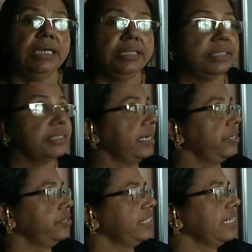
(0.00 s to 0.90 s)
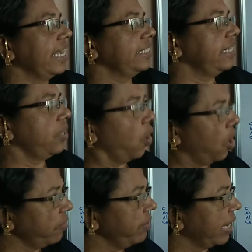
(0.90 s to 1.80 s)
This reducing agent,
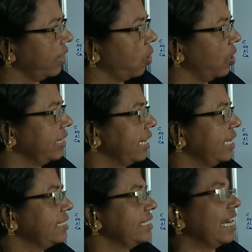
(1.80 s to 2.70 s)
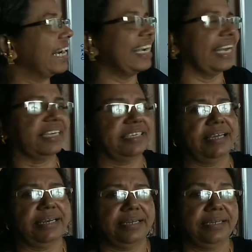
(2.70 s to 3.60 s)
or we can call it as
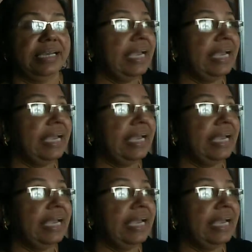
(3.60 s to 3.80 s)
reductant.